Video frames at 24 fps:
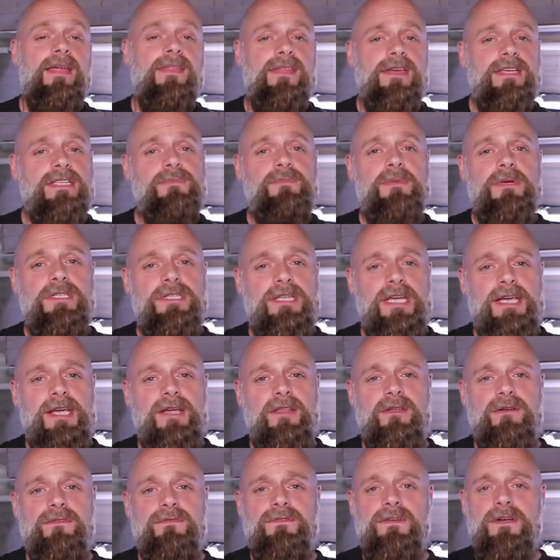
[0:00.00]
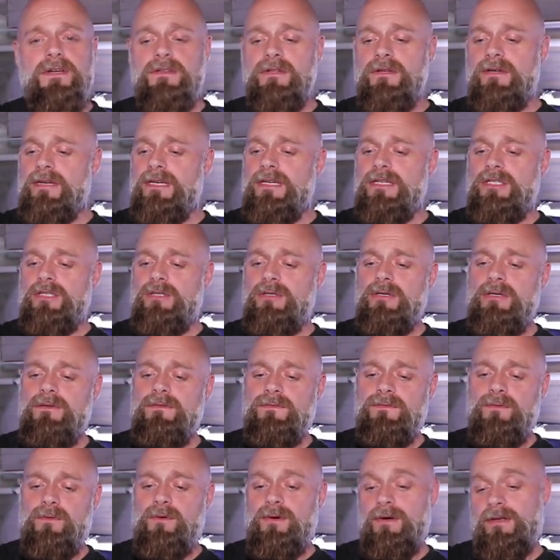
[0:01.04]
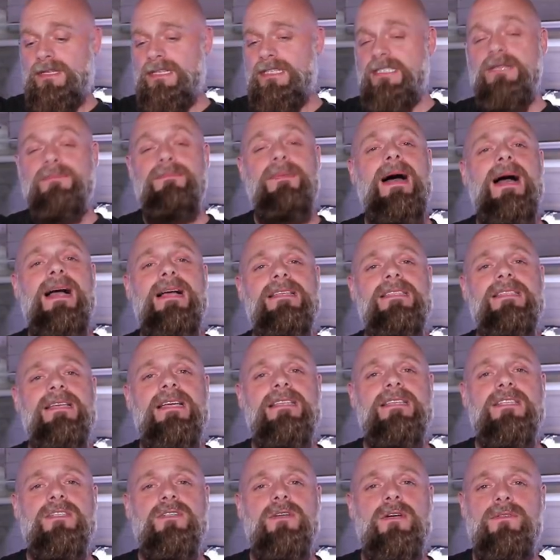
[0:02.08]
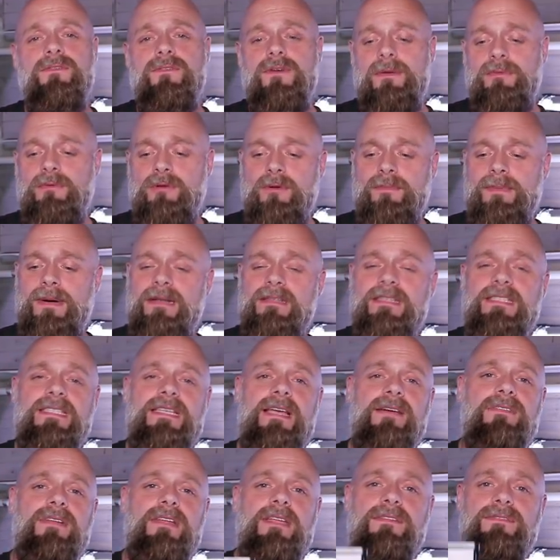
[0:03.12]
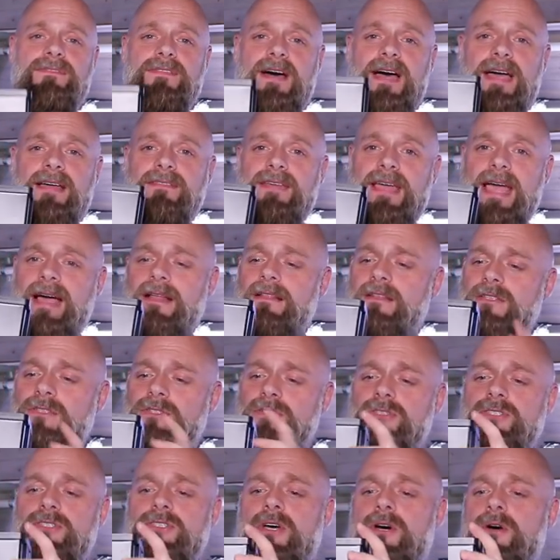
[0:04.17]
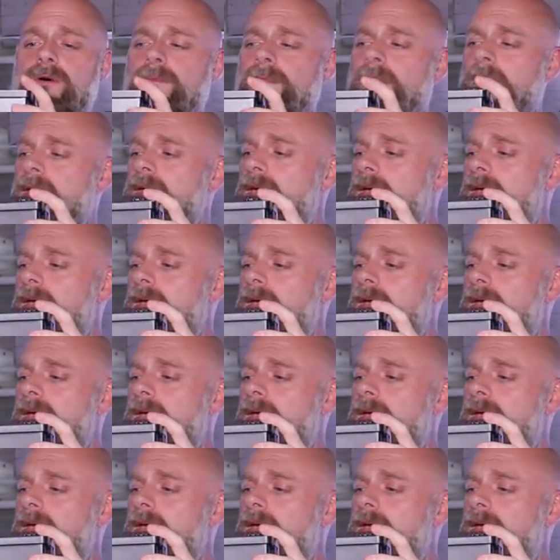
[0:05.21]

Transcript: This particular filter is good for, at least the box says, it's good for up to about 75 gallons or so.